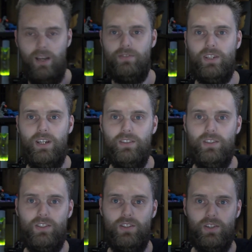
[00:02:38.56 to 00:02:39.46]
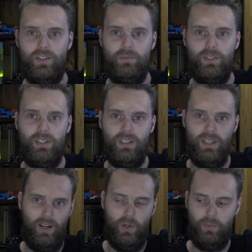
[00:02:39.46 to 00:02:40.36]
have scanned this document,
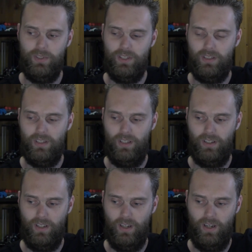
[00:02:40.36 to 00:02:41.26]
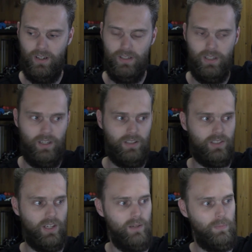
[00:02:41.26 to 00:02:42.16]
opened it in Inkscape,